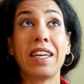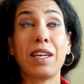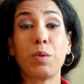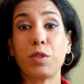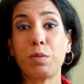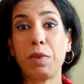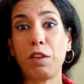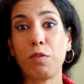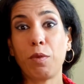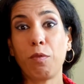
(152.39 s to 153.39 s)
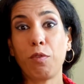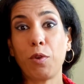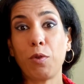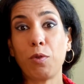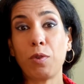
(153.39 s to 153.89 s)
It was made from
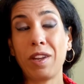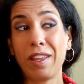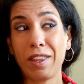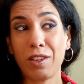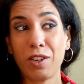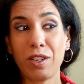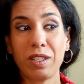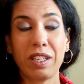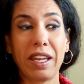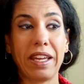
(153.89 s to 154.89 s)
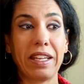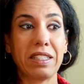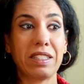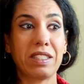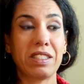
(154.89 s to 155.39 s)
faux leather,
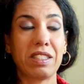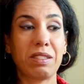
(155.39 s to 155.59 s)
and